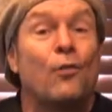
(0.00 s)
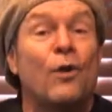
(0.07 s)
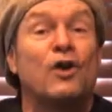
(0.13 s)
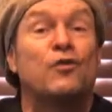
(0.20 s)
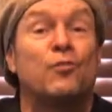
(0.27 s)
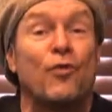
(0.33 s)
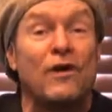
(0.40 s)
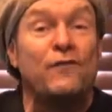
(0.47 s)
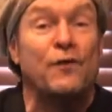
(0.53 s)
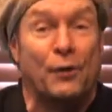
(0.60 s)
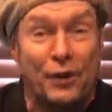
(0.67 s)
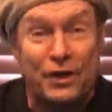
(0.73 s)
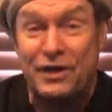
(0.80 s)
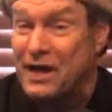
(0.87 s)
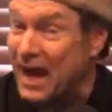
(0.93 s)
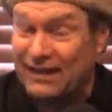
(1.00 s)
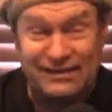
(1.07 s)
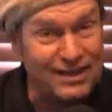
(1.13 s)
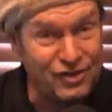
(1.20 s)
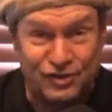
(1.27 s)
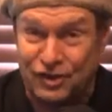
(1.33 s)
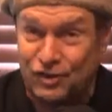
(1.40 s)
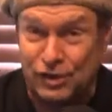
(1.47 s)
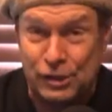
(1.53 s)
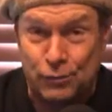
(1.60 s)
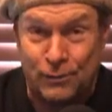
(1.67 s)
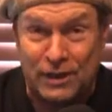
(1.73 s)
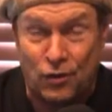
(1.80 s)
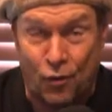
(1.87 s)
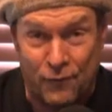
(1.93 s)
Rick Springfield in a
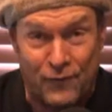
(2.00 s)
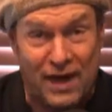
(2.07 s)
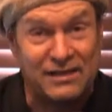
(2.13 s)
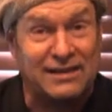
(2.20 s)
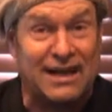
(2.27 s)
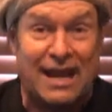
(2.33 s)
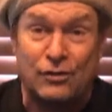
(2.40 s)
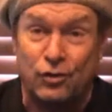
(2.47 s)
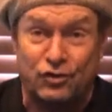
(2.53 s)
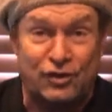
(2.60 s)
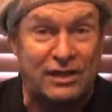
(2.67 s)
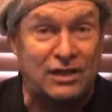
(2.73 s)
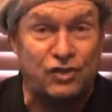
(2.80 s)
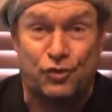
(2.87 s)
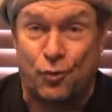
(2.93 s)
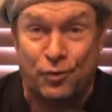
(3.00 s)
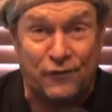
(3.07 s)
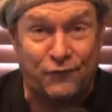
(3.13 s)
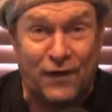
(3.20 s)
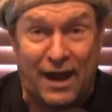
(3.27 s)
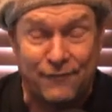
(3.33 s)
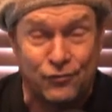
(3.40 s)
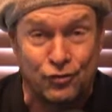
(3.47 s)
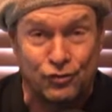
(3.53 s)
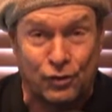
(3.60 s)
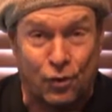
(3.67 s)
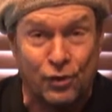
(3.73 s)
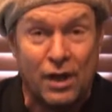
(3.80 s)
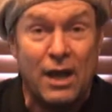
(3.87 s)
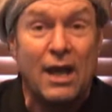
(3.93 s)
1963 Corvette. The guy looks like he's 35 years
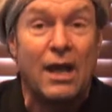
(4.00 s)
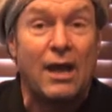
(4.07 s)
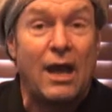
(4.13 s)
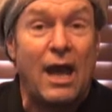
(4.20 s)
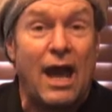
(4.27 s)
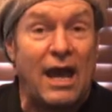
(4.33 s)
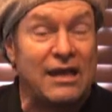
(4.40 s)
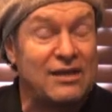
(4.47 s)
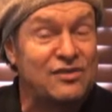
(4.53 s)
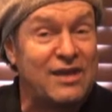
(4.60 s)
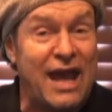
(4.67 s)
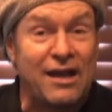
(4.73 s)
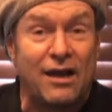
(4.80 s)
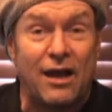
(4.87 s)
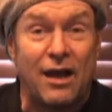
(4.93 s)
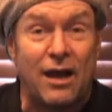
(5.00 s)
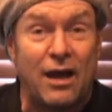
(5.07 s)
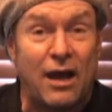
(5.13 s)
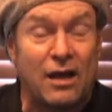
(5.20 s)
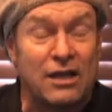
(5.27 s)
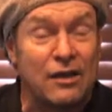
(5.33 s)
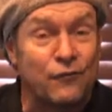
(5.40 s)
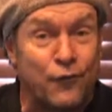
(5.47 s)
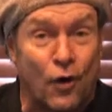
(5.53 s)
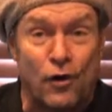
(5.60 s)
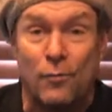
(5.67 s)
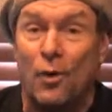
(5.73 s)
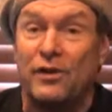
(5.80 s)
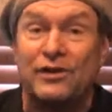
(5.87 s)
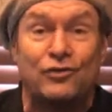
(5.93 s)
old, and he's got a
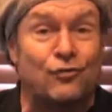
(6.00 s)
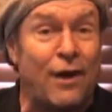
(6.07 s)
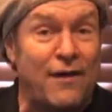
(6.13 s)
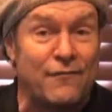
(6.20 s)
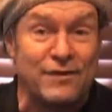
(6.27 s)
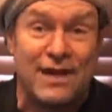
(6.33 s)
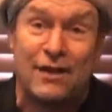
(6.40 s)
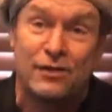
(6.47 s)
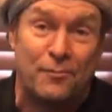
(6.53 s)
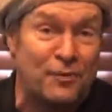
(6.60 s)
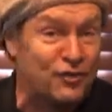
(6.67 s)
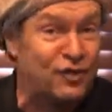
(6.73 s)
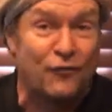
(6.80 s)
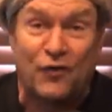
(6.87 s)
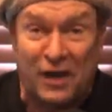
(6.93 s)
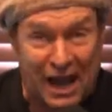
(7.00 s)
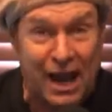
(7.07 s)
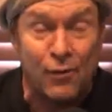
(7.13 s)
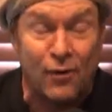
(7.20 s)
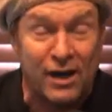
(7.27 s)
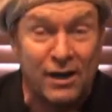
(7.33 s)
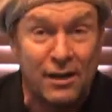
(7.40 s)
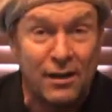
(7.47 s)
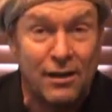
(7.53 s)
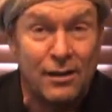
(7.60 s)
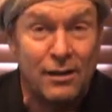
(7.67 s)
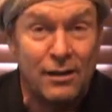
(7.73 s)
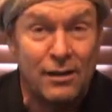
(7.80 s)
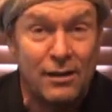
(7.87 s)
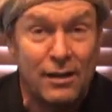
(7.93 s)
convertible, and he's driving down the Pacific Highway
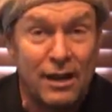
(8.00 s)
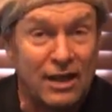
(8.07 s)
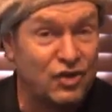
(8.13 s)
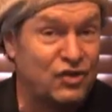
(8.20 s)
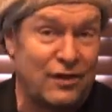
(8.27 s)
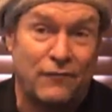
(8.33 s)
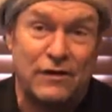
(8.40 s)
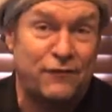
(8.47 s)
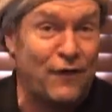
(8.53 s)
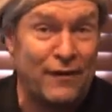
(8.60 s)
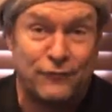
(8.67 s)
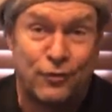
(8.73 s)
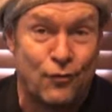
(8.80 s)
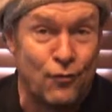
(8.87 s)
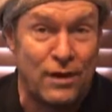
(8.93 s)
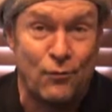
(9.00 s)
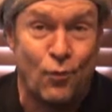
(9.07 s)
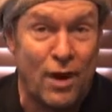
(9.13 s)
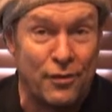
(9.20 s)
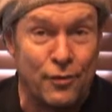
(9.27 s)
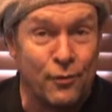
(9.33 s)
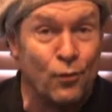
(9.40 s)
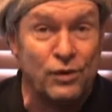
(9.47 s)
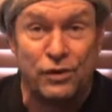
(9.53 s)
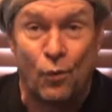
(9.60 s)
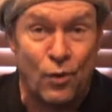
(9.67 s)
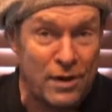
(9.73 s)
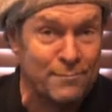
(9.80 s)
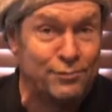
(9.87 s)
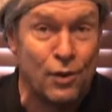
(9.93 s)
in 75-degree weather with the
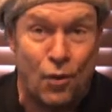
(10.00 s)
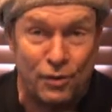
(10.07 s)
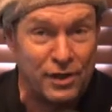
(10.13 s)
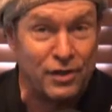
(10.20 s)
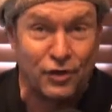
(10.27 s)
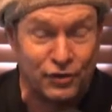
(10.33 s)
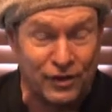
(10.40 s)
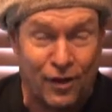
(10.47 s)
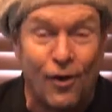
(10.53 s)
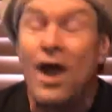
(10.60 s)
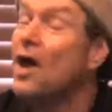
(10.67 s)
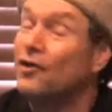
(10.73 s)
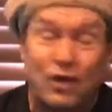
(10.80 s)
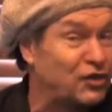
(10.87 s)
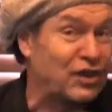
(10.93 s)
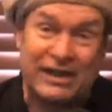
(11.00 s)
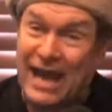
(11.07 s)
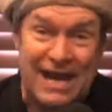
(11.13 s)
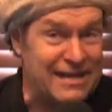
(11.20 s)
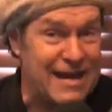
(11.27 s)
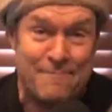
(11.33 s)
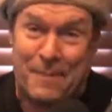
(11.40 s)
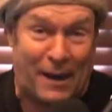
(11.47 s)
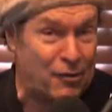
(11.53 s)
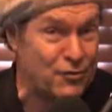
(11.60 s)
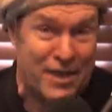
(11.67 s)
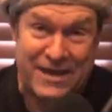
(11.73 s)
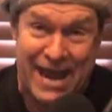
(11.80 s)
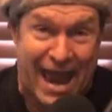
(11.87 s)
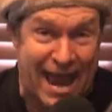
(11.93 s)
wind blowing in his hair. Does it get any better
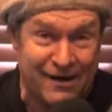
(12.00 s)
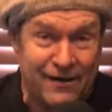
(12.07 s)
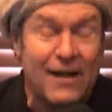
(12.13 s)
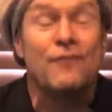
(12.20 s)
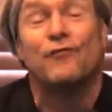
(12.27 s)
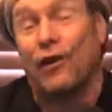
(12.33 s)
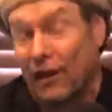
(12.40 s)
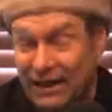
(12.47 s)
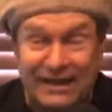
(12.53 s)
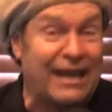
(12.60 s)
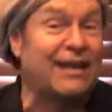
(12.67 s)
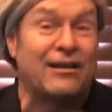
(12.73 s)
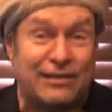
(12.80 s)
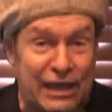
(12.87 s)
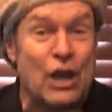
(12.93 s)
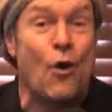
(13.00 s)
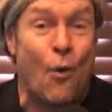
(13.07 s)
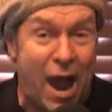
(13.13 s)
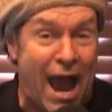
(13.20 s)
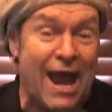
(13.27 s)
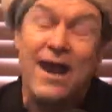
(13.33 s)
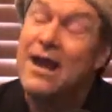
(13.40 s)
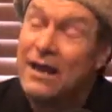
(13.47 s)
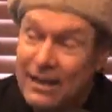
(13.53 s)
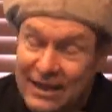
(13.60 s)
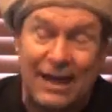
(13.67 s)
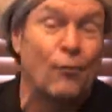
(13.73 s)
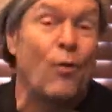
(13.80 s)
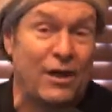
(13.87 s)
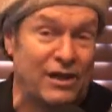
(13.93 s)
than that? If you're going to get a DUI,
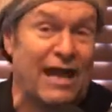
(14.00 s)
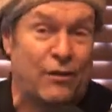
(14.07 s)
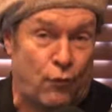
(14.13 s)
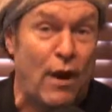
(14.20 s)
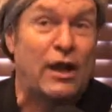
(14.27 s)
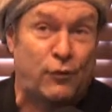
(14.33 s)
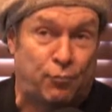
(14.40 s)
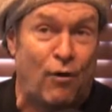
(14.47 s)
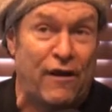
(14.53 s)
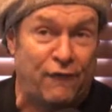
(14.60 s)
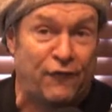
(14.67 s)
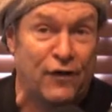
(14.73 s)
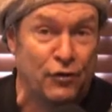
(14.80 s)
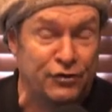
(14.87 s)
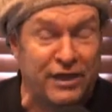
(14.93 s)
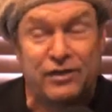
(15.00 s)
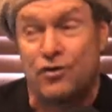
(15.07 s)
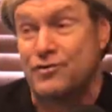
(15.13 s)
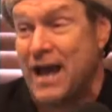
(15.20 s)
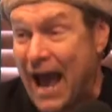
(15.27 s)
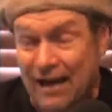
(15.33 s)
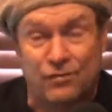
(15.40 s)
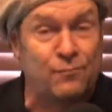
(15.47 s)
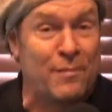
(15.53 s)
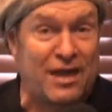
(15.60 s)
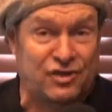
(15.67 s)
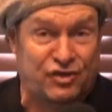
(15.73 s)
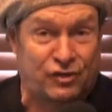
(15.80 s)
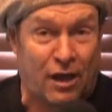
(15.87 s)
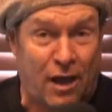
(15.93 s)
get one like Rick Springfield did. You're not
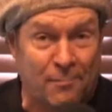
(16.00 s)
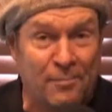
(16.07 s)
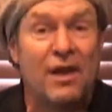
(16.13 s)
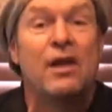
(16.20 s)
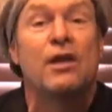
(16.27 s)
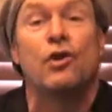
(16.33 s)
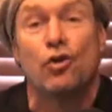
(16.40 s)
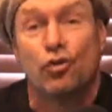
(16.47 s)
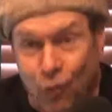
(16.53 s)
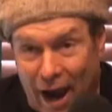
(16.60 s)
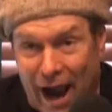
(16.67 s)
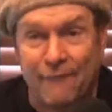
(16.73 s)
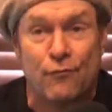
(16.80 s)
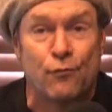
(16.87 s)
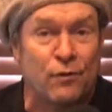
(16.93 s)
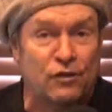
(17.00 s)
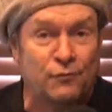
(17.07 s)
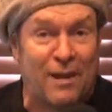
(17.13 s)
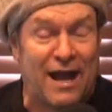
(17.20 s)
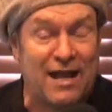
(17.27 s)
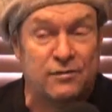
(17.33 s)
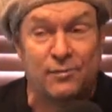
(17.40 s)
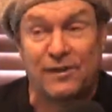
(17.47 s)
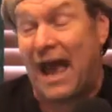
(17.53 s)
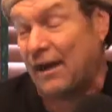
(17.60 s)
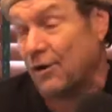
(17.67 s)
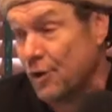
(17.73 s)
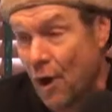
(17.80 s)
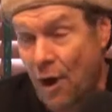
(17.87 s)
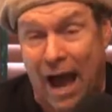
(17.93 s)
messed up. You're driving responsibly. I
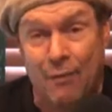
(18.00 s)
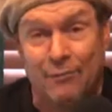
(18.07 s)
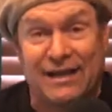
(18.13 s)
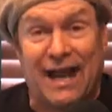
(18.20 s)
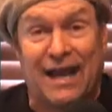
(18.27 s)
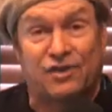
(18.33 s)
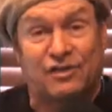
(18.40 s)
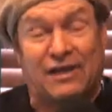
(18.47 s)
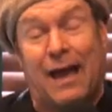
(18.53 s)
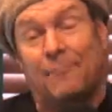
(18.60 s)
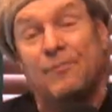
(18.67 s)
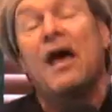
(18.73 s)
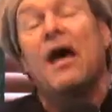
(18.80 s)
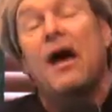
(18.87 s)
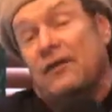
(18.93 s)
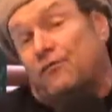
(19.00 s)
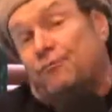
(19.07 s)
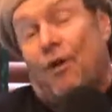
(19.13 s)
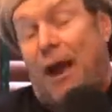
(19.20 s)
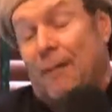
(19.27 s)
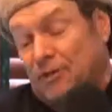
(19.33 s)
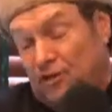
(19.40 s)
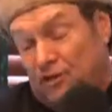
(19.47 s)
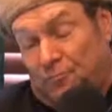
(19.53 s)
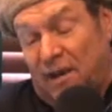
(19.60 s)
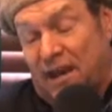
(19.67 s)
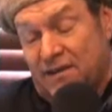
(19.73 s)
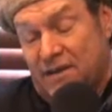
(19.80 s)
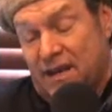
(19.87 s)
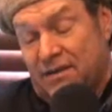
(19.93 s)
don't know how he got stopped. He's probably
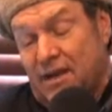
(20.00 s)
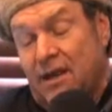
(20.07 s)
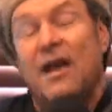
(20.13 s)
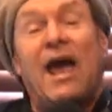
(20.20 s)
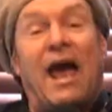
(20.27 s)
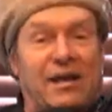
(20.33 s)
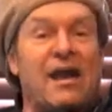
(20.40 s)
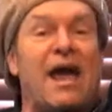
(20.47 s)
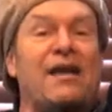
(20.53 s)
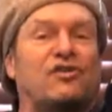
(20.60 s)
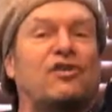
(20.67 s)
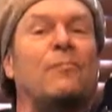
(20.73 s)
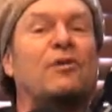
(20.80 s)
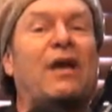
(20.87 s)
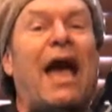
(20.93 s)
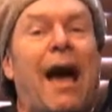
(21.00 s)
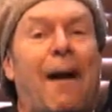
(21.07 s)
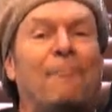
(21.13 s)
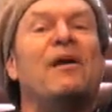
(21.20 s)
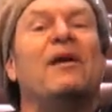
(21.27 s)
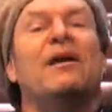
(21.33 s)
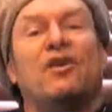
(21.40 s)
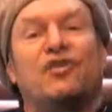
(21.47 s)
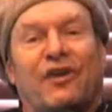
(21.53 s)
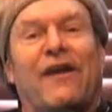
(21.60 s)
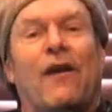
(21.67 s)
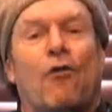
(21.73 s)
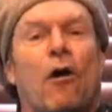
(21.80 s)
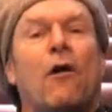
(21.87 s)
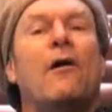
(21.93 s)
speeding, and some cop is a
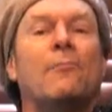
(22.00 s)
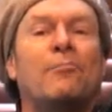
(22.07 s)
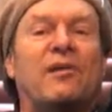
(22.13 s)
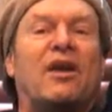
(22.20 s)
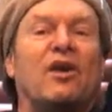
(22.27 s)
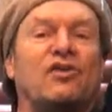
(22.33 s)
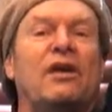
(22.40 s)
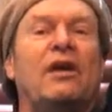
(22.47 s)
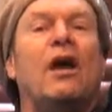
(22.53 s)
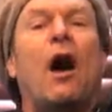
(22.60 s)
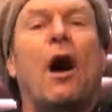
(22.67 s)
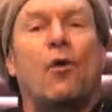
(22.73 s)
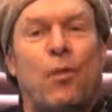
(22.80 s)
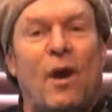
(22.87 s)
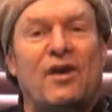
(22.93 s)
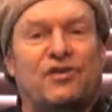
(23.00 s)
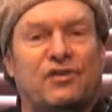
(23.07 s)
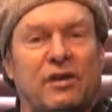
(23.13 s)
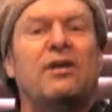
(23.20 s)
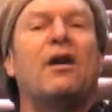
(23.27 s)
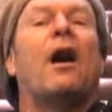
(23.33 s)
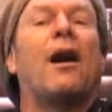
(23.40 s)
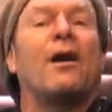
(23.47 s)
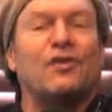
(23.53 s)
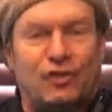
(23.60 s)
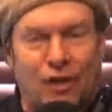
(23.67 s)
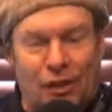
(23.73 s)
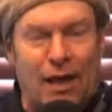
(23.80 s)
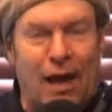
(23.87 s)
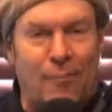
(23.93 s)
hero because he arrested a
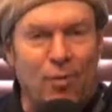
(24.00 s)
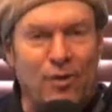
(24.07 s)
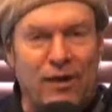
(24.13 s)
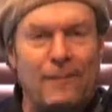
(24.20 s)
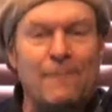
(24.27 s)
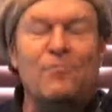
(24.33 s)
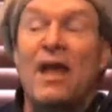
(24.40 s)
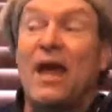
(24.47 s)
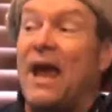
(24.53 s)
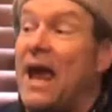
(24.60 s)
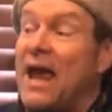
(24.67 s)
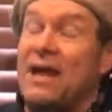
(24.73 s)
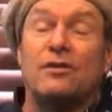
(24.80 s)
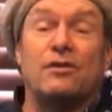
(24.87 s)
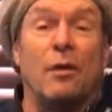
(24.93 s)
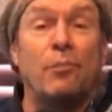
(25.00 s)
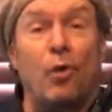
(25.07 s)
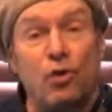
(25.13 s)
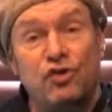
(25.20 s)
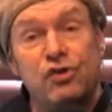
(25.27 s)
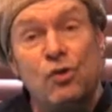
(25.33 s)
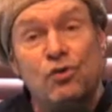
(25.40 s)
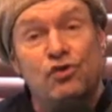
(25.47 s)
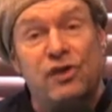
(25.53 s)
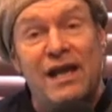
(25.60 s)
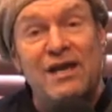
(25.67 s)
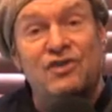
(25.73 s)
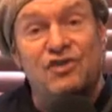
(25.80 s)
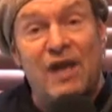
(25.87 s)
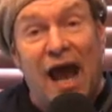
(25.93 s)
celebrity. Hey, the Bulls lose
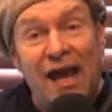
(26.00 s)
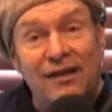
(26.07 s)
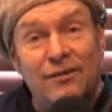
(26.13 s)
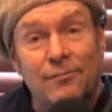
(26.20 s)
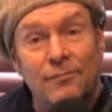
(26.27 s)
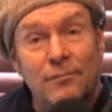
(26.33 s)
last night.